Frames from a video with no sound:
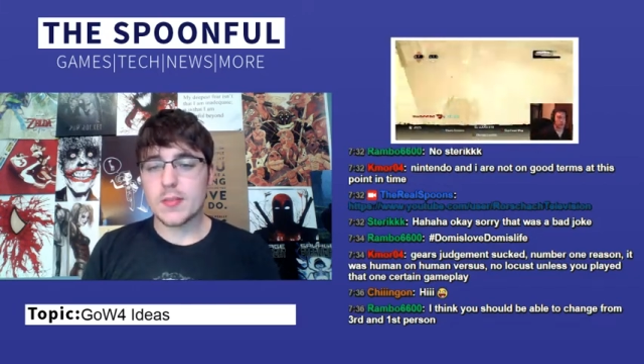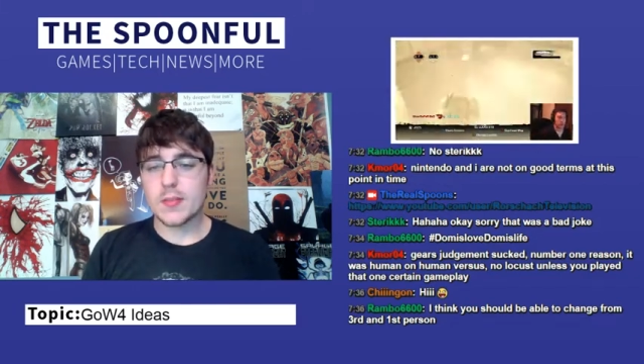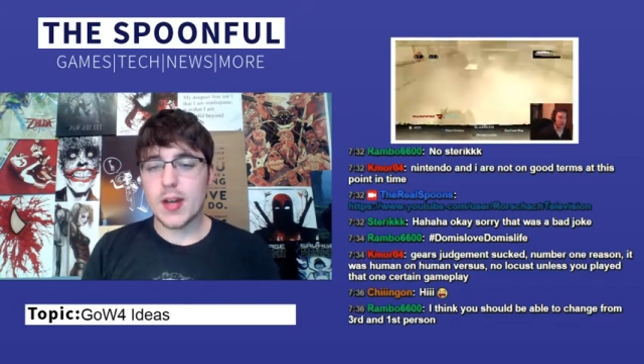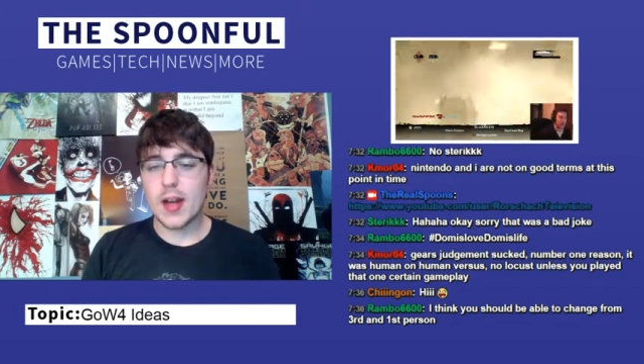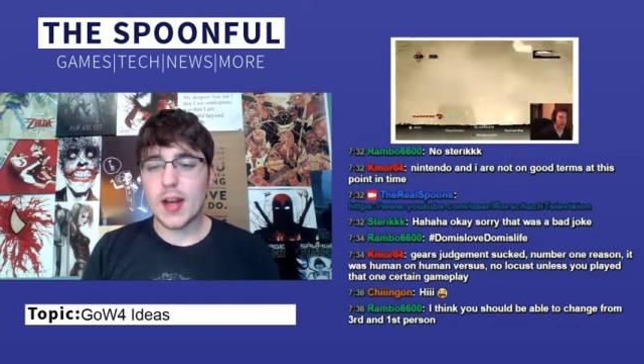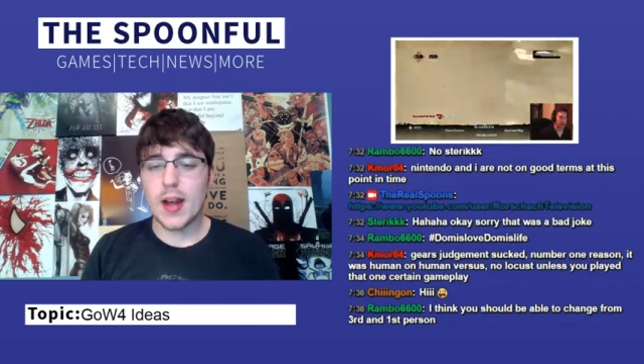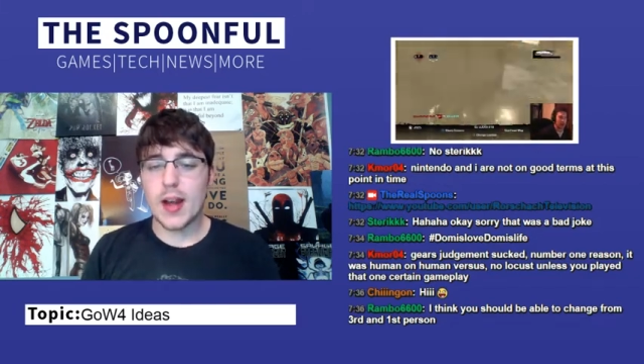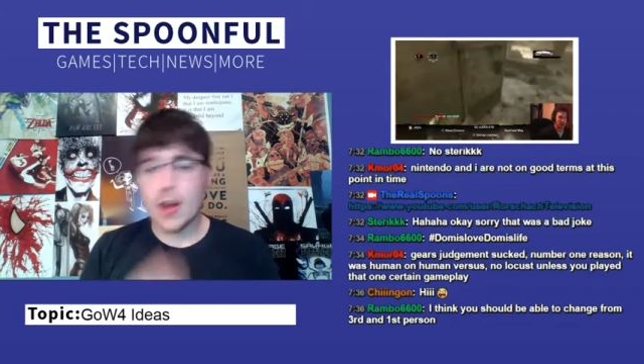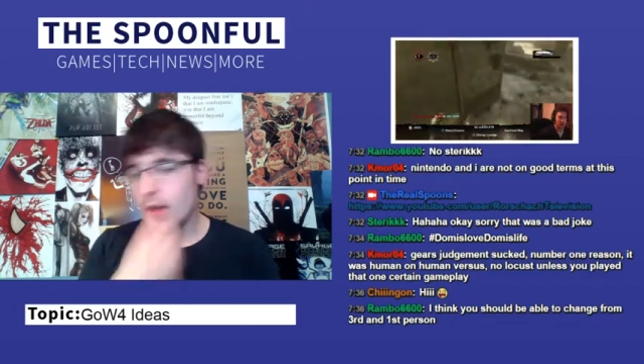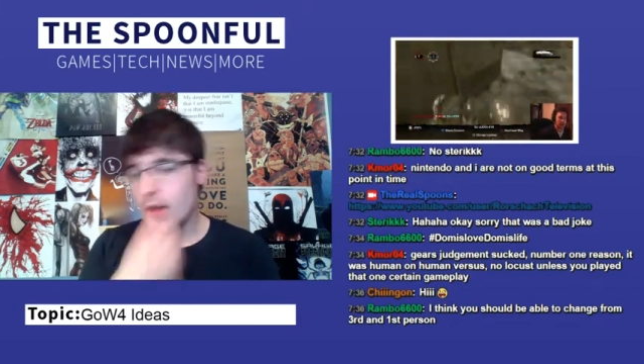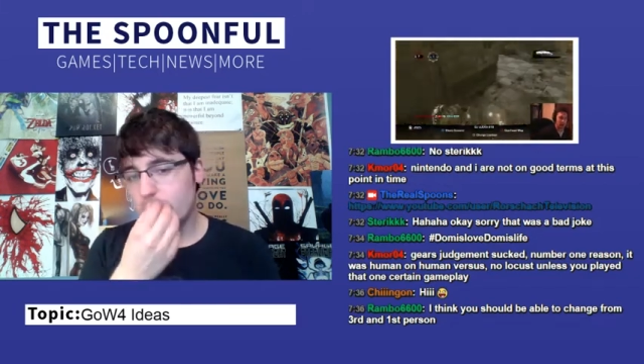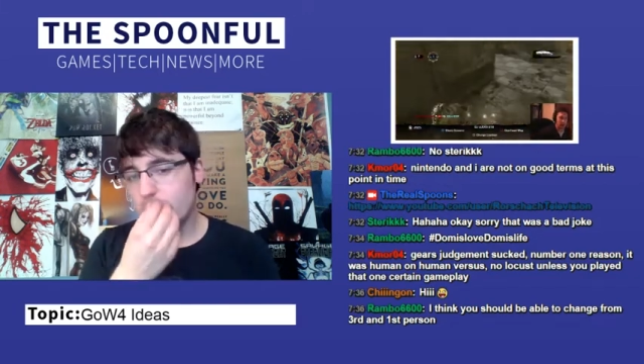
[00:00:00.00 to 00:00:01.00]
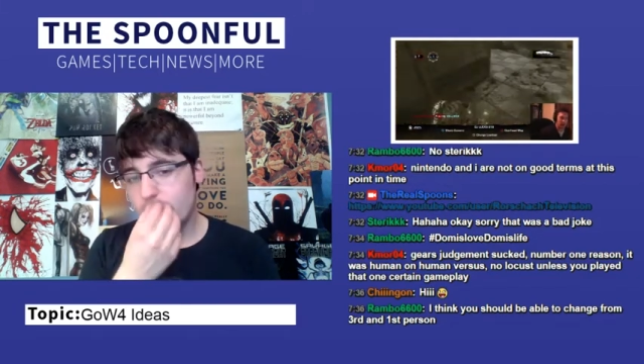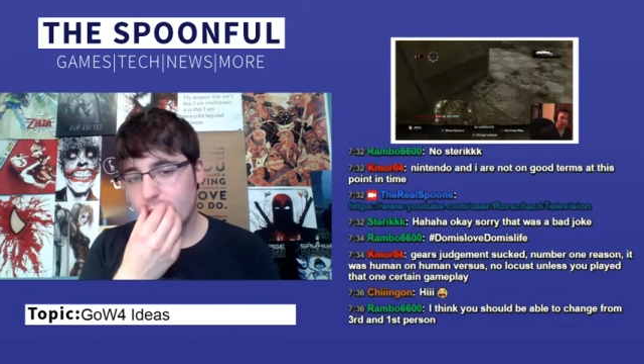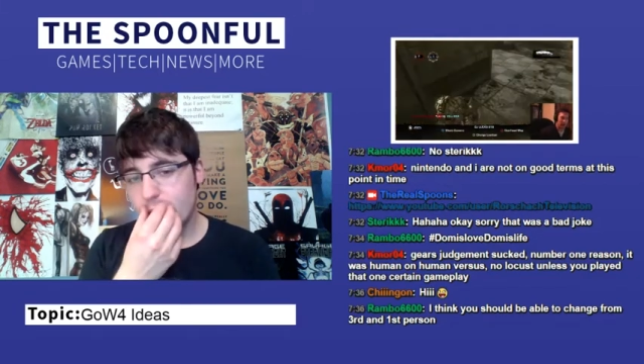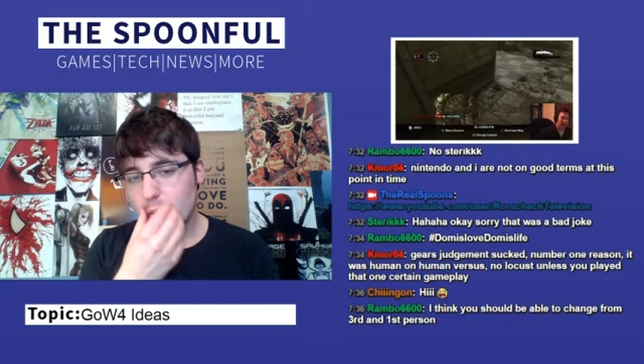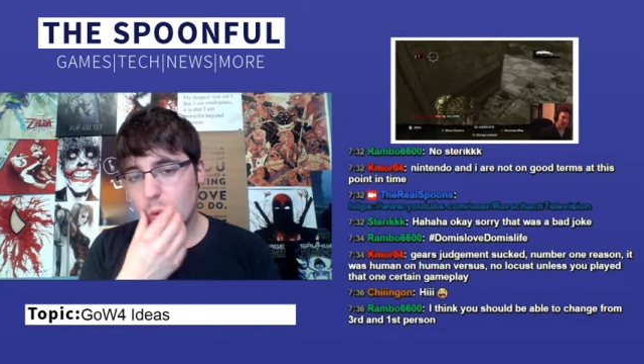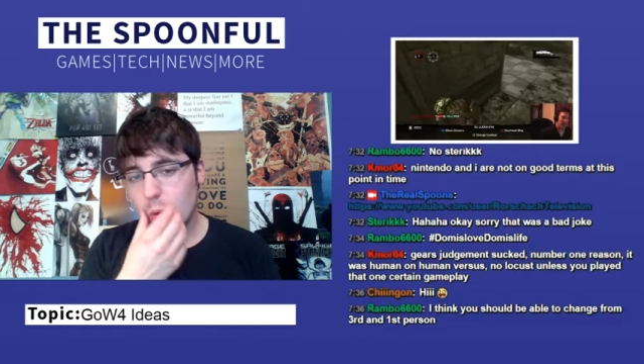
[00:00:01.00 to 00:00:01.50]
I don't really think it would
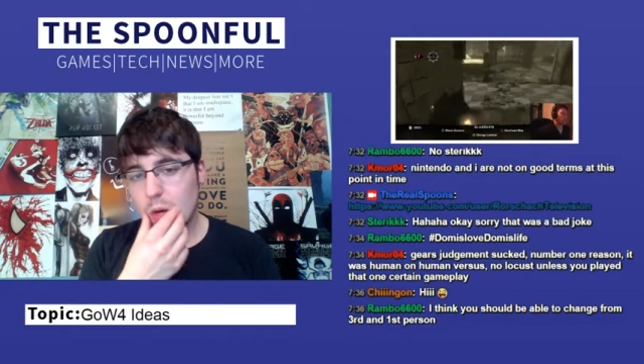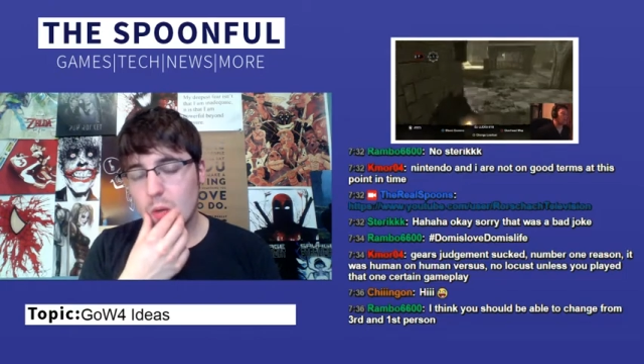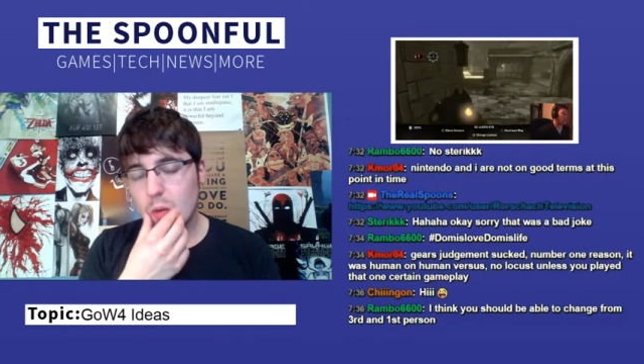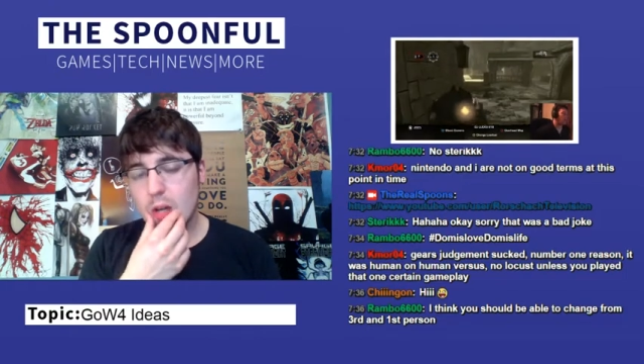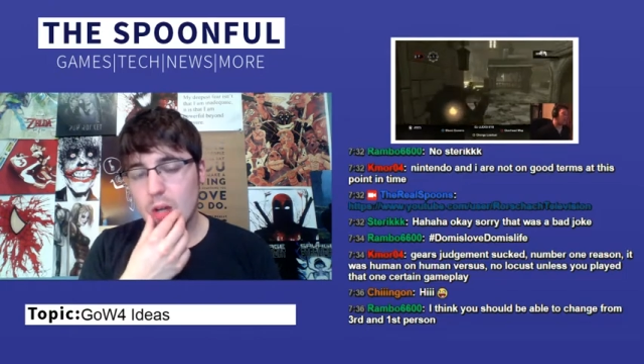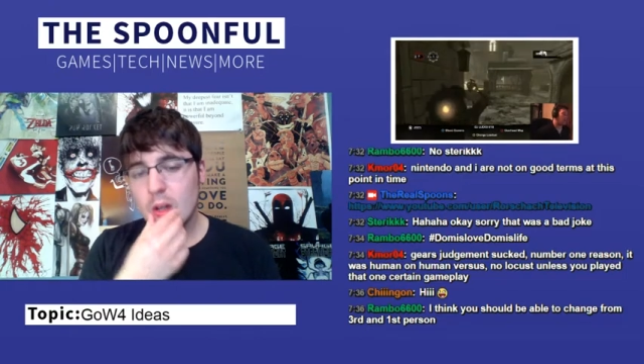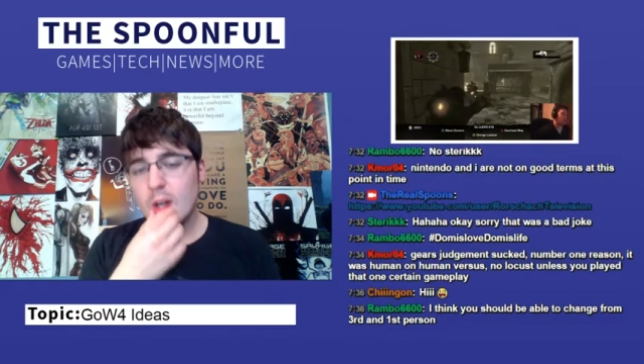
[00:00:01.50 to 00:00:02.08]
work well,